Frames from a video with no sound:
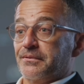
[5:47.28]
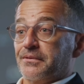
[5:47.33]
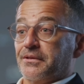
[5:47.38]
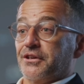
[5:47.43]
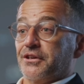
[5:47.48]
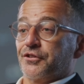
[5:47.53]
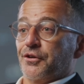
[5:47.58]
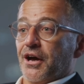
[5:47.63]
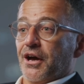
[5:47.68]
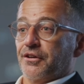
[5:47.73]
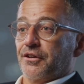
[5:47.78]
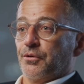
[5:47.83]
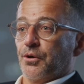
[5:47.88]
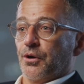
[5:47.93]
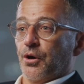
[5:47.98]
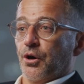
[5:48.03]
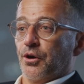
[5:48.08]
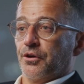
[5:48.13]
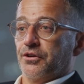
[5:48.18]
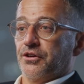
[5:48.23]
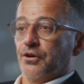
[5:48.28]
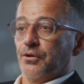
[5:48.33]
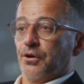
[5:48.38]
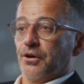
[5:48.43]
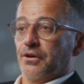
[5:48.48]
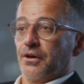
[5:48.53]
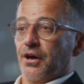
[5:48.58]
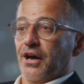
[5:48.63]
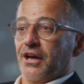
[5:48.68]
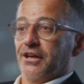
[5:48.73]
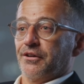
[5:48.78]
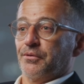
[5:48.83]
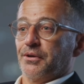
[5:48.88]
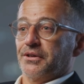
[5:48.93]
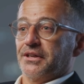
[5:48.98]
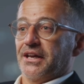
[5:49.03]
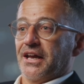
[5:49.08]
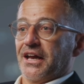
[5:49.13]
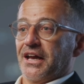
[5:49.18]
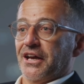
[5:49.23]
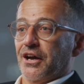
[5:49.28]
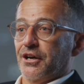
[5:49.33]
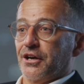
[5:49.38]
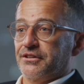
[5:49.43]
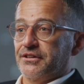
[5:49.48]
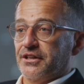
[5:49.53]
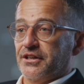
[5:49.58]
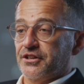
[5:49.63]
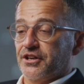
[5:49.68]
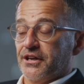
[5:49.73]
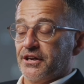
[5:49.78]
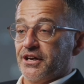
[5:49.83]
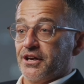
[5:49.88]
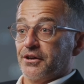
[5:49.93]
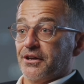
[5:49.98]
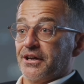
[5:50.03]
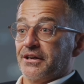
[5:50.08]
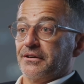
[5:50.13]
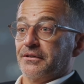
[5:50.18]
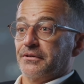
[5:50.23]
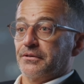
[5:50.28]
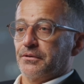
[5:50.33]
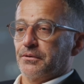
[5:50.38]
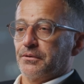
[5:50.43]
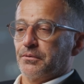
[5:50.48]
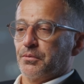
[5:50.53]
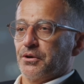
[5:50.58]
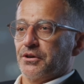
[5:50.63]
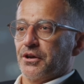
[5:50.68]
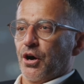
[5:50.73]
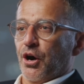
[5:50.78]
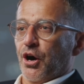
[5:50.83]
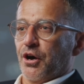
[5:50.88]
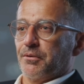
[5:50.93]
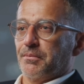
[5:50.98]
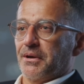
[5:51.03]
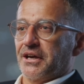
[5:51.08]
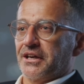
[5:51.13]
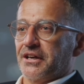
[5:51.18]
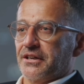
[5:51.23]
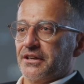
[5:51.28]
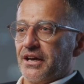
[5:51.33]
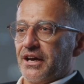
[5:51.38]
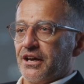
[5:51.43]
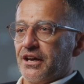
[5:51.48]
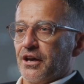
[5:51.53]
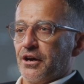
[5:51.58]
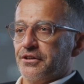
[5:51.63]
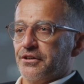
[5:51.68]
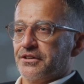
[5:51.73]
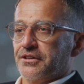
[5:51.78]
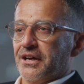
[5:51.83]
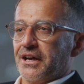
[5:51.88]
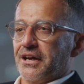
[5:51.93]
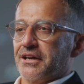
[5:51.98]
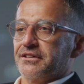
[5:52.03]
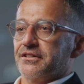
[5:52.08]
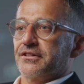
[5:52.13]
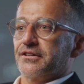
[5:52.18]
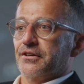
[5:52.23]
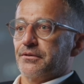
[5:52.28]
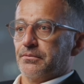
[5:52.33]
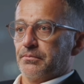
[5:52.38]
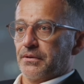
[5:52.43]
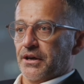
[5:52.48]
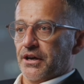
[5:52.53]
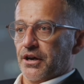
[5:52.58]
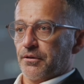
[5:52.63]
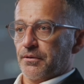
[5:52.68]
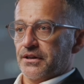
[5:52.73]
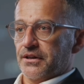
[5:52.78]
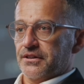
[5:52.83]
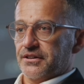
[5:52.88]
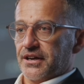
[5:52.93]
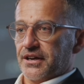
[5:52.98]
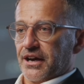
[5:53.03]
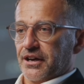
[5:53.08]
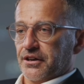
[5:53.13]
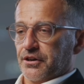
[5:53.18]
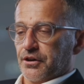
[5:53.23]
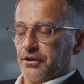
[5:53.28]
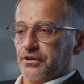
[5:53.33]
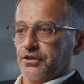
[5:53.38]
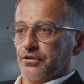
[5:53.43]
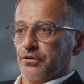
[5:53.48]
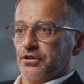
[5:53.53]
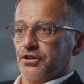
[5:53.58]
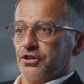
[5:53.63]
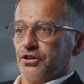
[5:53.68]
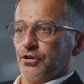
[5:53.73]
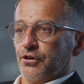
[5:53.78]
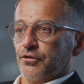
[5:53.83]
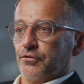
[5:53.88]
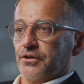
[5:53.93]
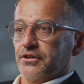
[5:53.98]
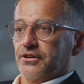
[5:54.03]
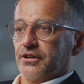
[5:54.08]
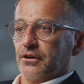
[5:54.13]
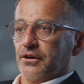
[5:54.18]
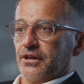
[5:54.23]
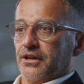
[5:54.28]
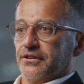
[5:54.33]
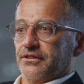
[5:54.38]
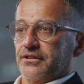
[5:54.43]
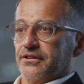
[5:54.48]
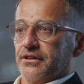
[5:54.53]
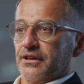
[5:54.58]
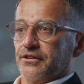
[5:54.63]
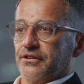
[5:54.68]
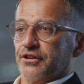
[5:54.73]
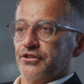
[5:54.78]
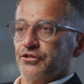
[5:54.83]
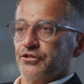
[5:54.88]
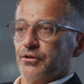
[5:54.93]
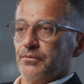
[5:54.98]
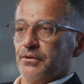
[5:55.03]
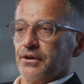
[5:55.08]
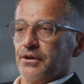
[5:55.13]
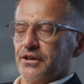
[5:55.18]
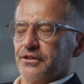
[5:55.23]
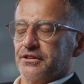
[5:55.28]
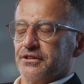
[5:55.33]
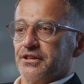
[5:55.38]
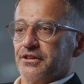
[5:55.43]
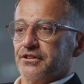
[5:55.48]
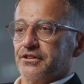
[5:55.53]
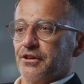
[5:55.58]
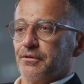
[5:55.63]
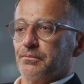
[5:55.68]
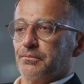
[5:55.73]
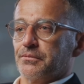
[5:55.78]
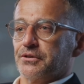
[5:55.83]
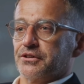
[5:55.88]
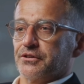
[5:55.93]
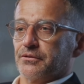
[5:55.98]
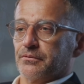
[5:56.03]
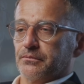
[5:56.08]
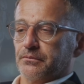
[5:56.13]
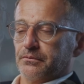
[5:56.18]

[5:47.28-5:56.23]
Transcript: The trend will also align with chaos engineering, with automated chaos tests becoming standard to ensure resilience in distributed systems.